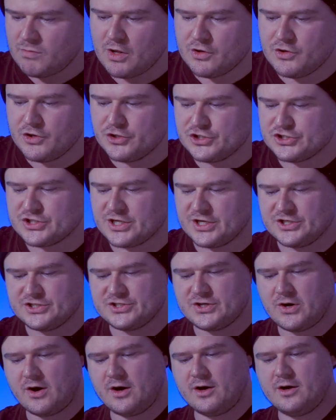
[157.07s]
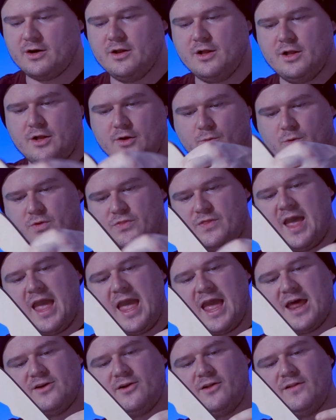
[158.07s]
You're just going to start with the
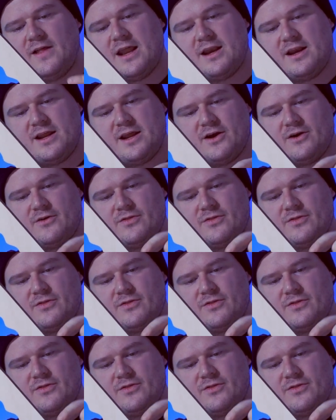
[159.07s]
handle end here.